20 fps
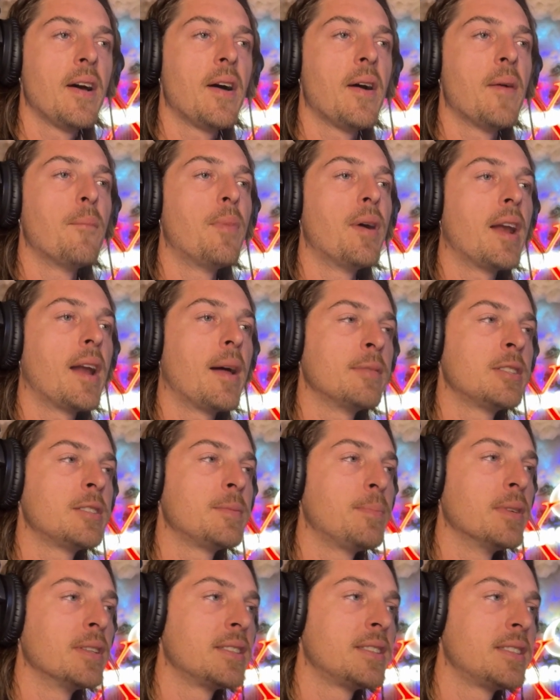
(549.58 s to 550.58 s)
but I'm
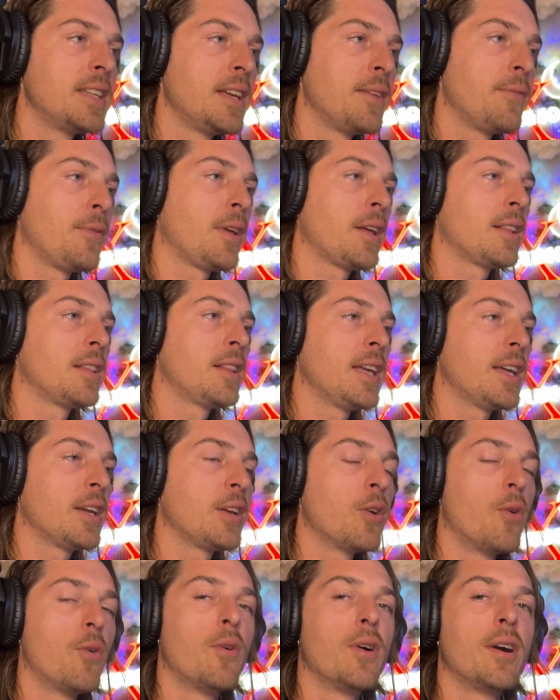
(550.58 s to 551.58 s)
specifically
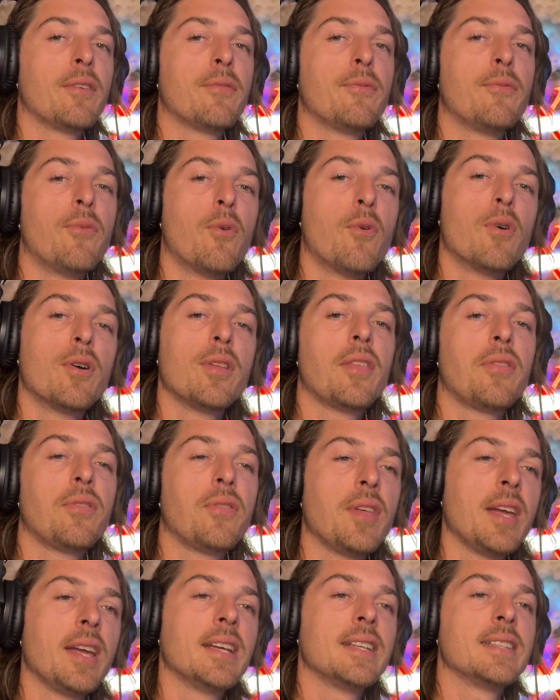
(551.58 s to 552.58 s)
going for the
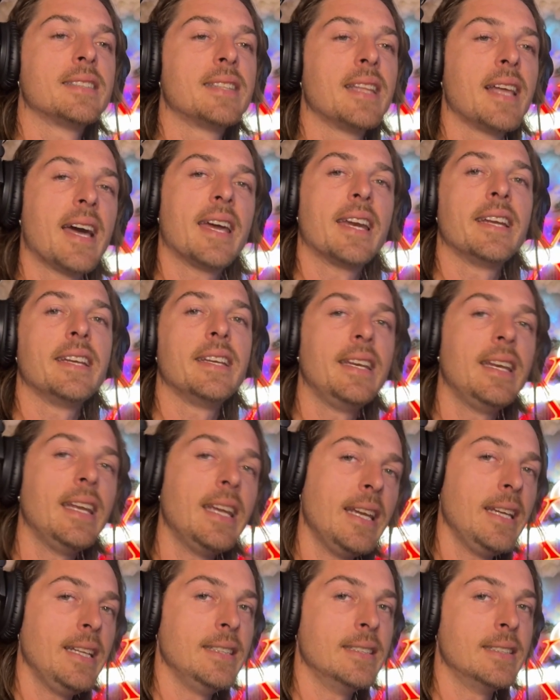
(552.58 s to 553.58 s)
things that it
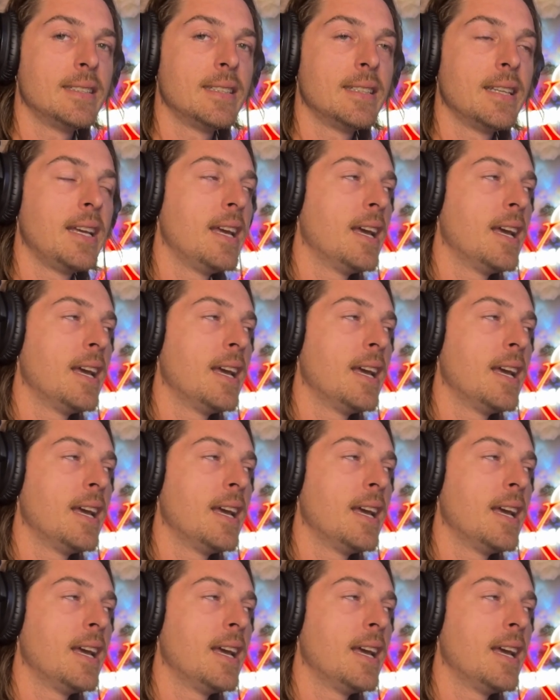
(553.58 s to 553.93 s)
needs.